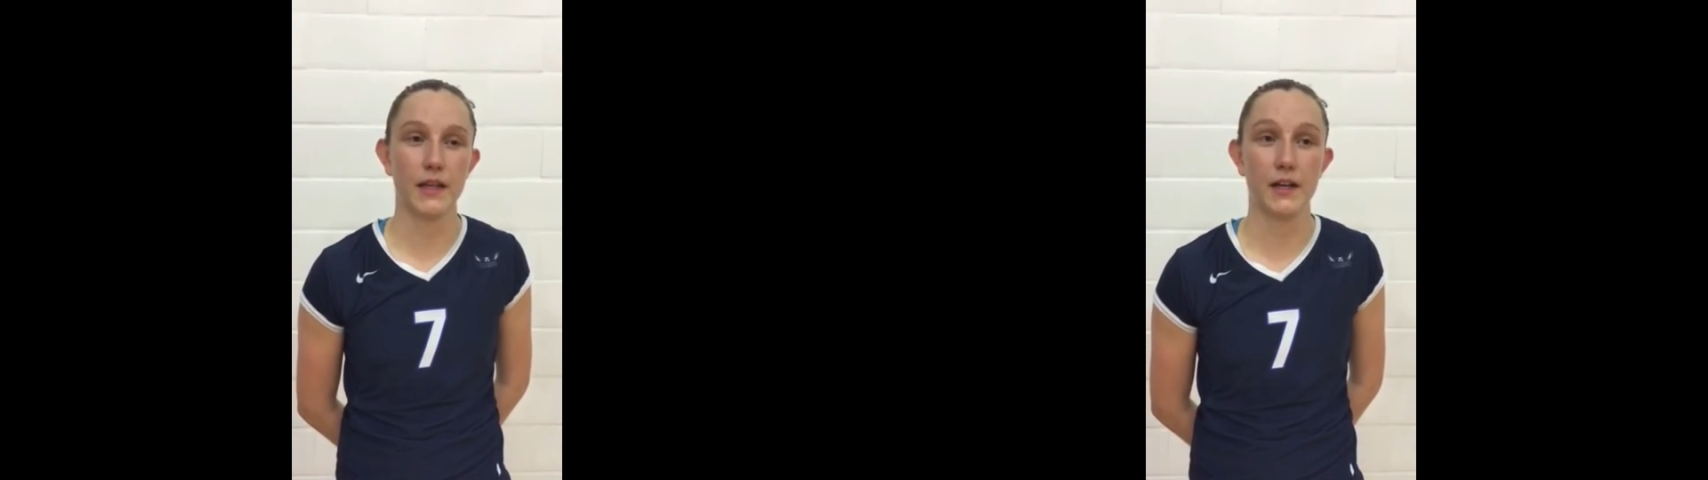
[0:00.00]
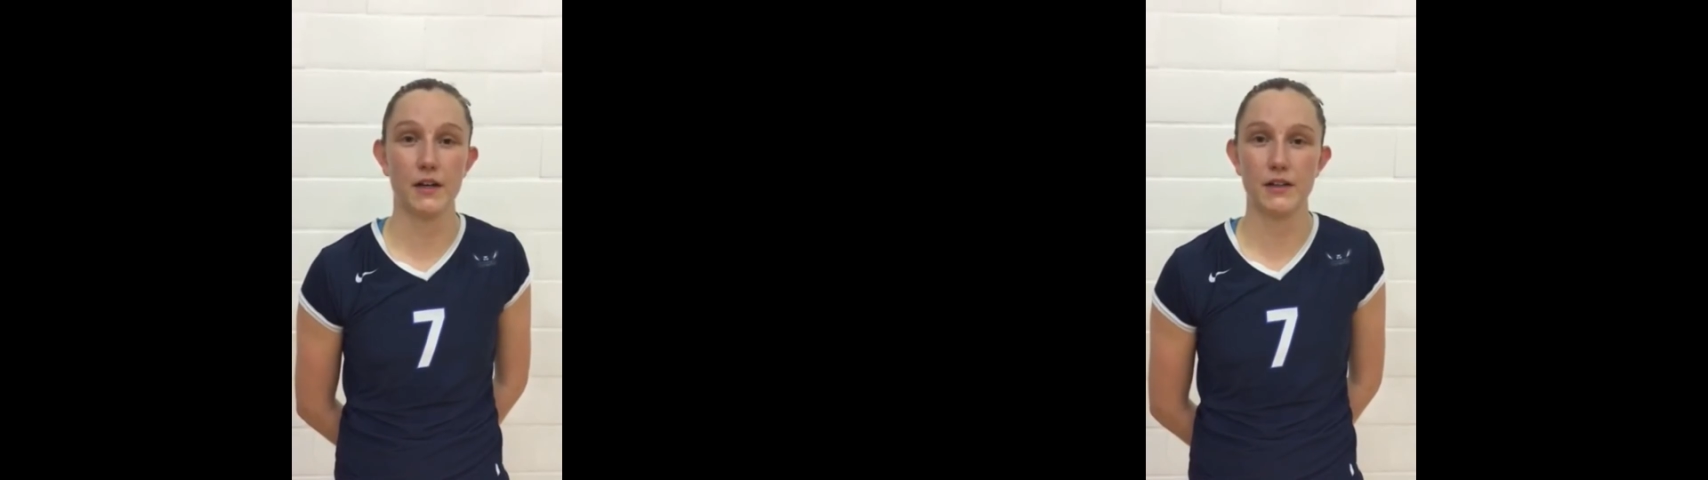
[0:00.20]

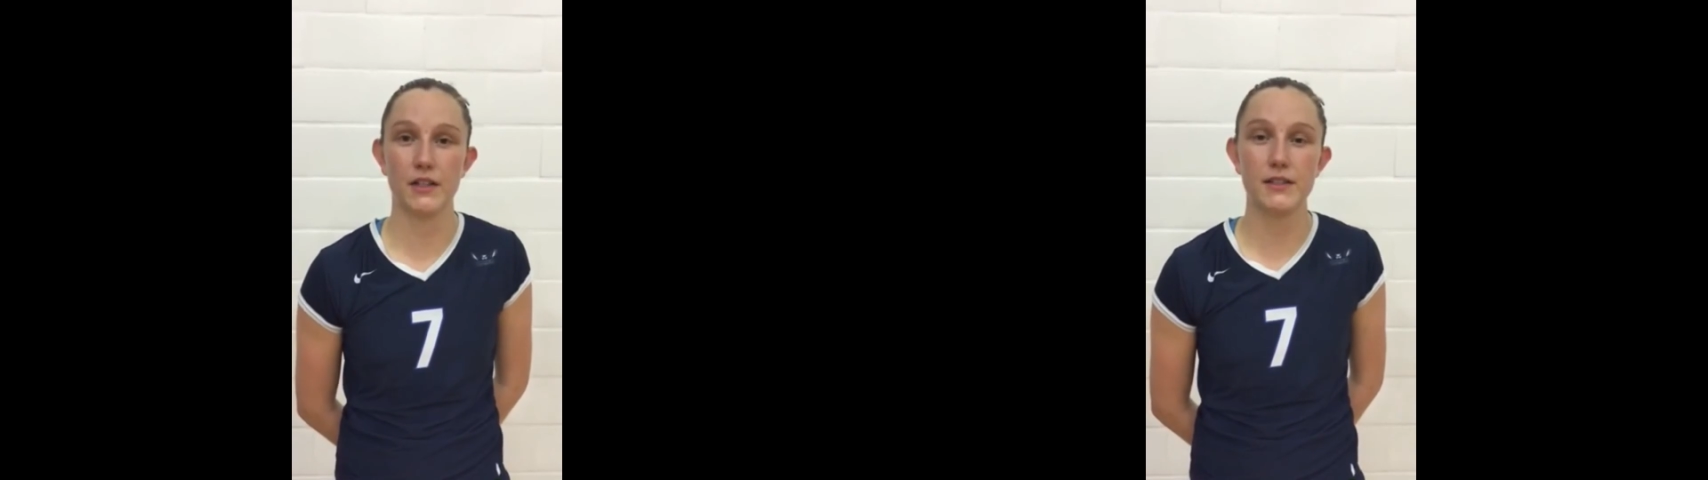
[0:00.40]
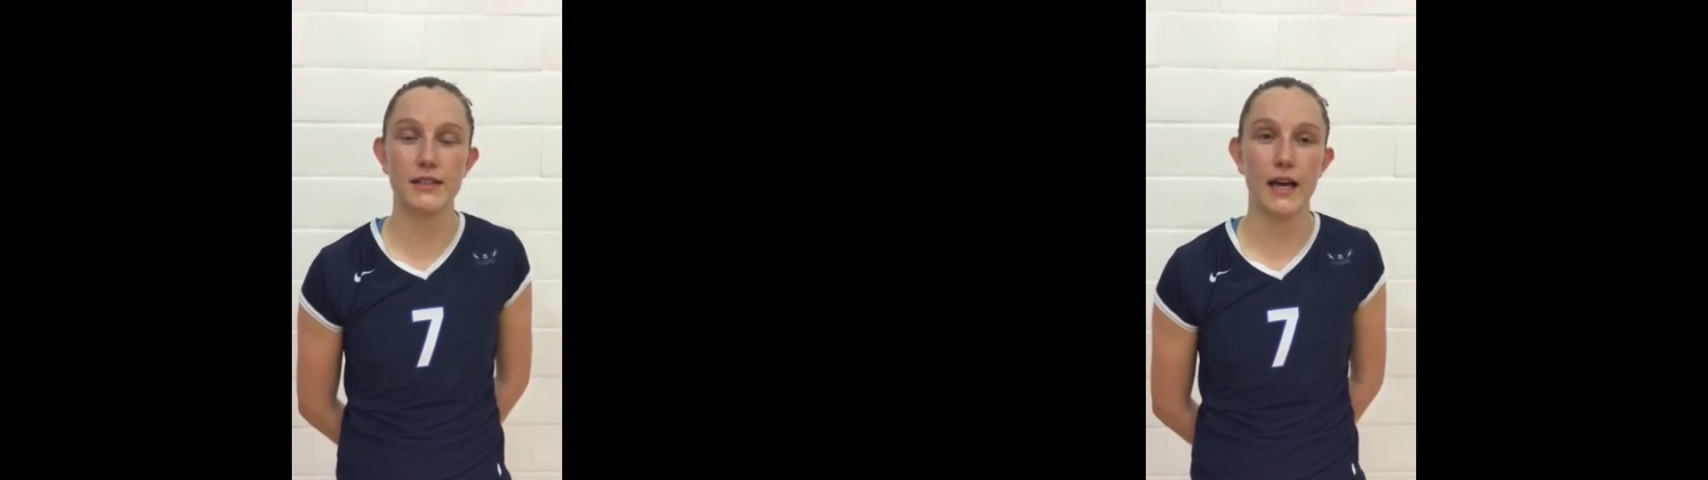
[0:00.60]
like our
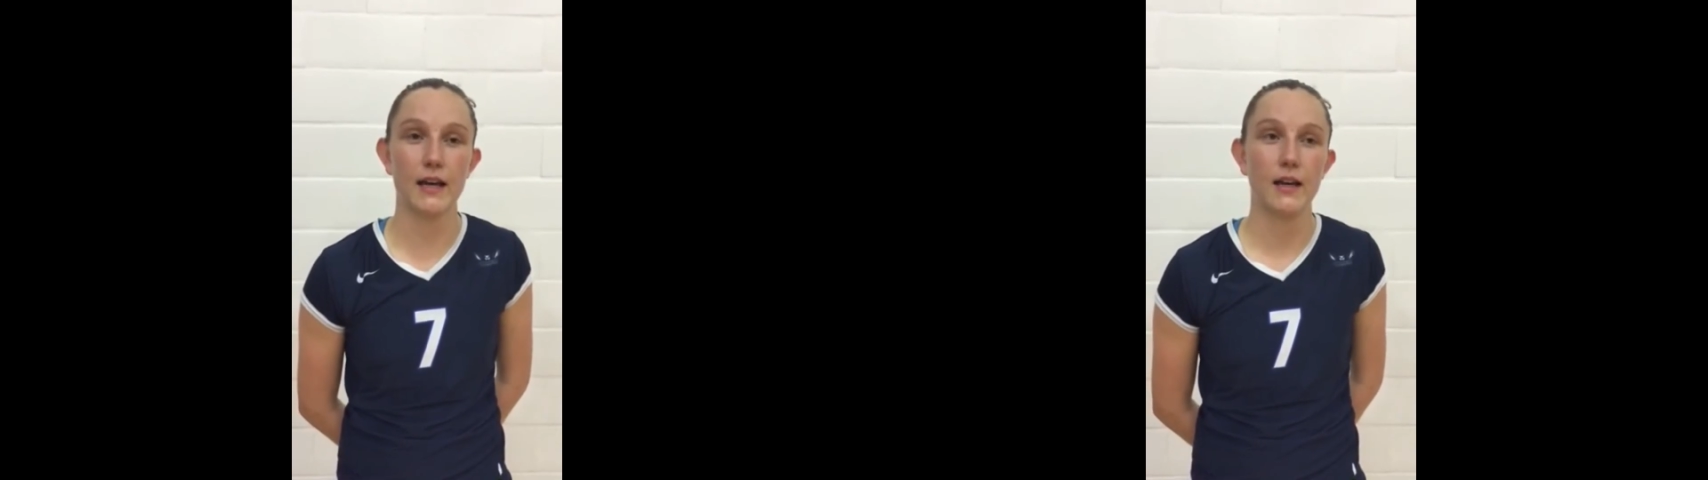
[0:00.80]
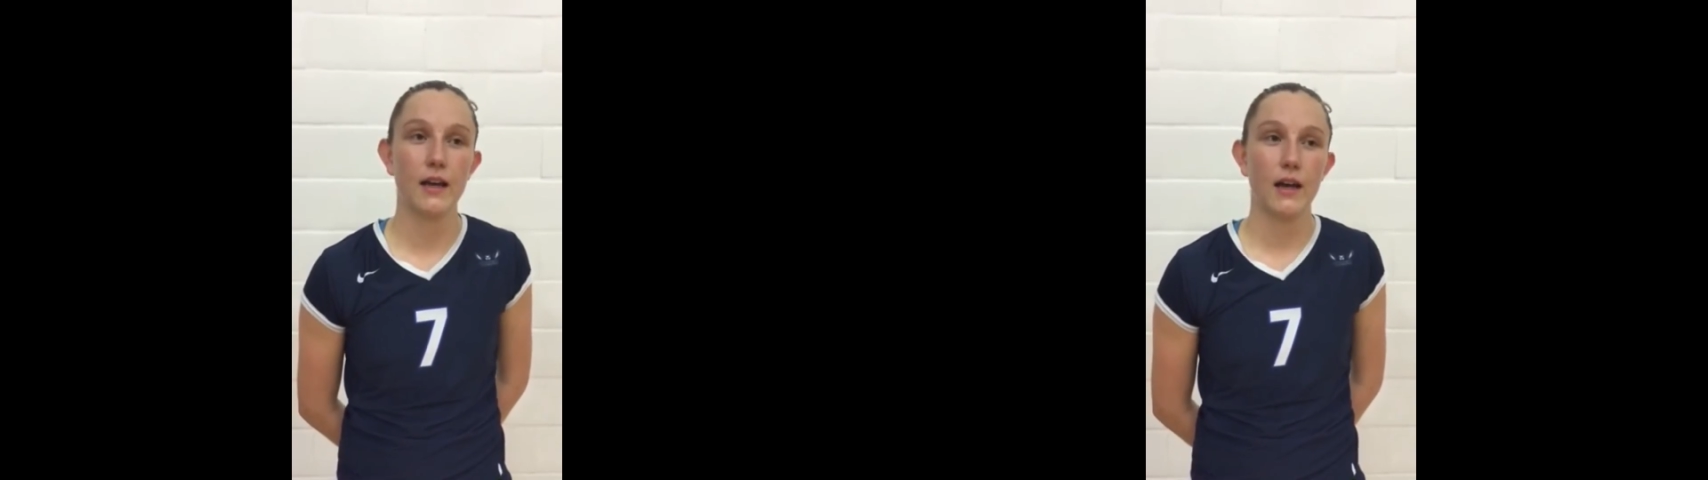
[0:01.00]
third
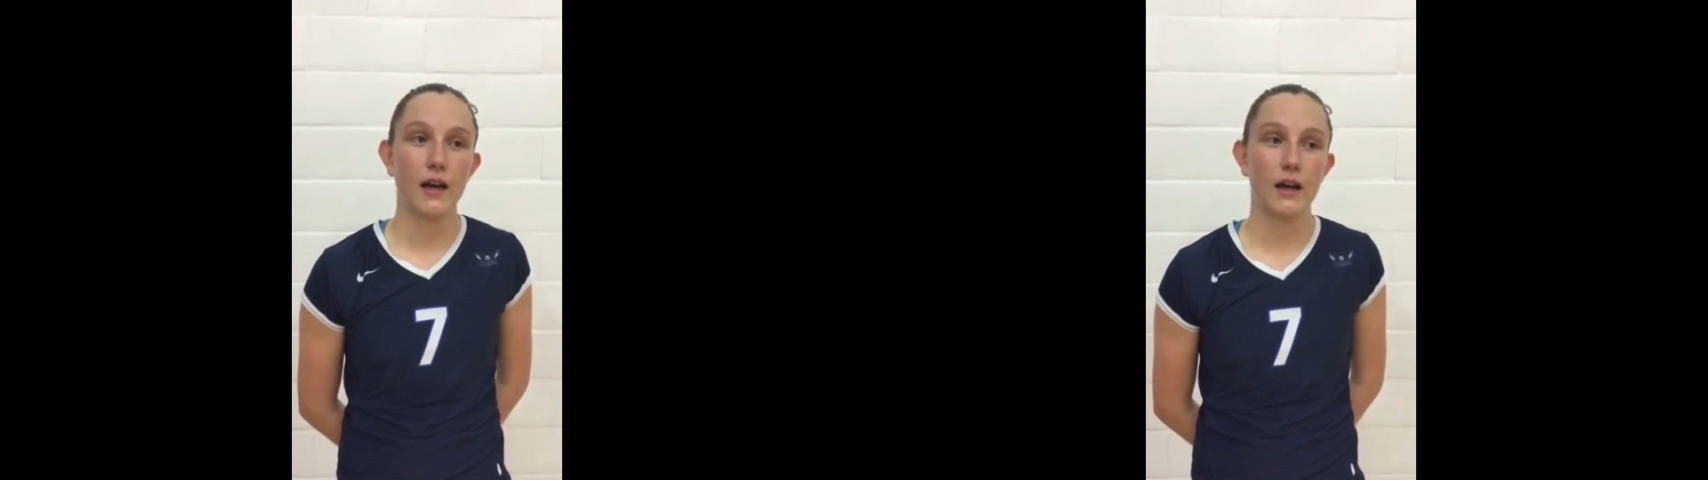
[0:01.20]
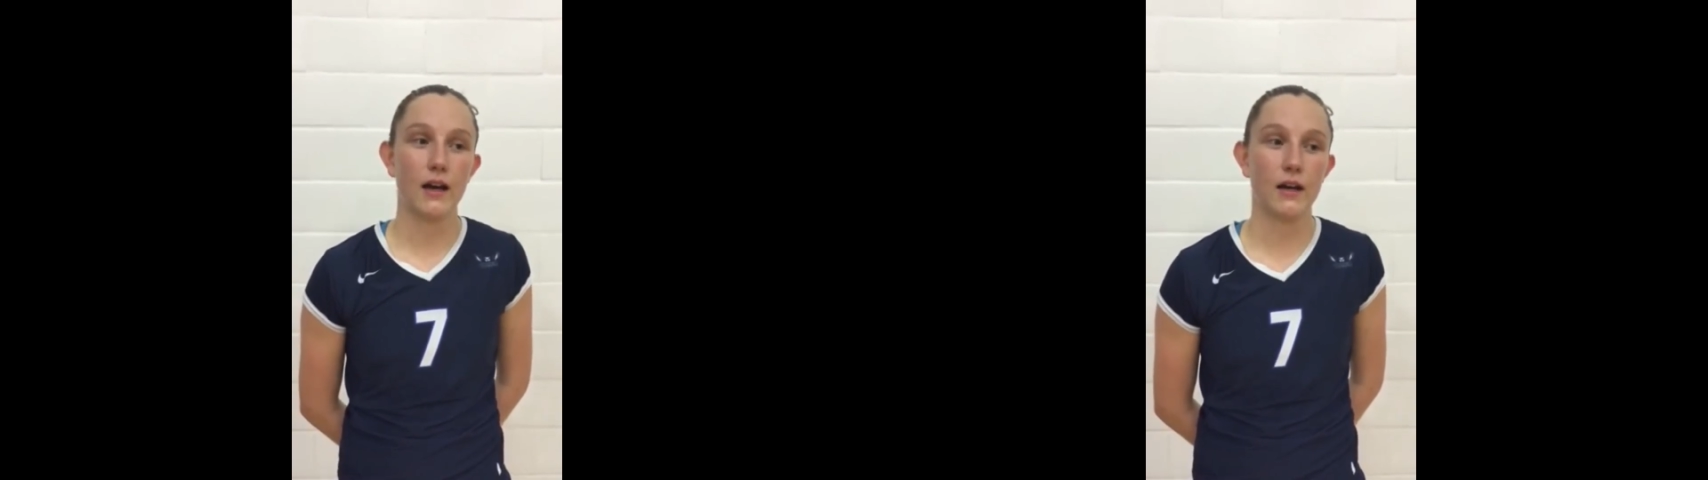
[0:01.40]
set.
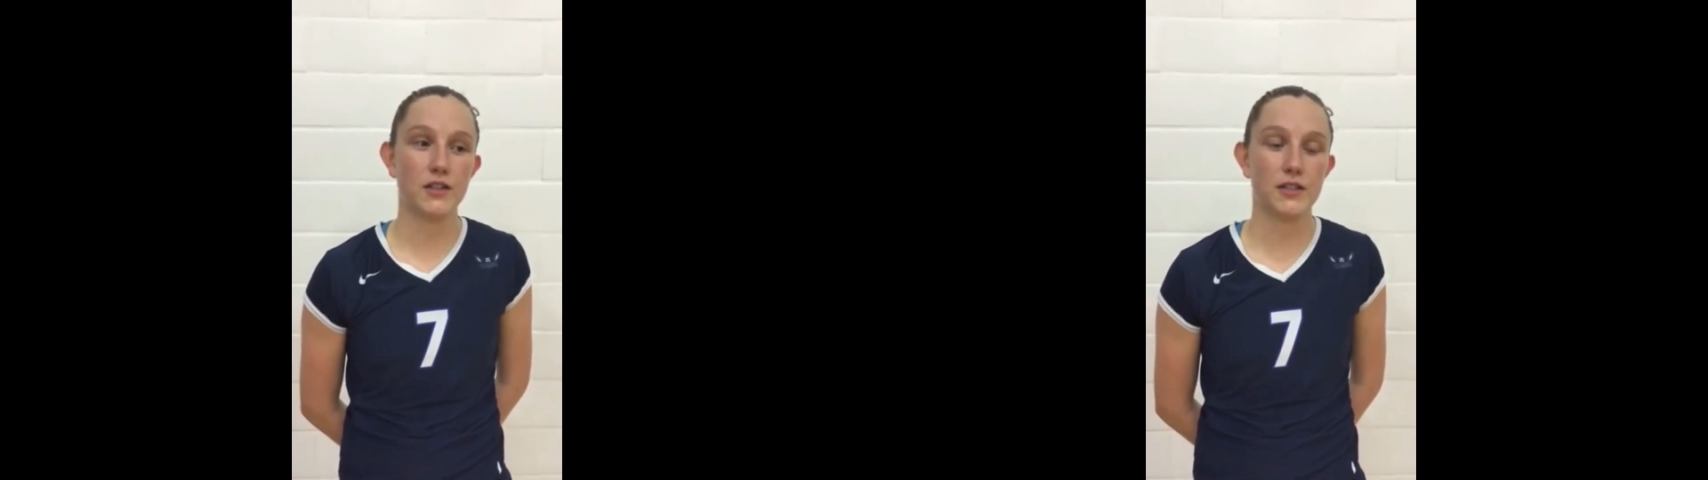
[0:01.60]
Uh,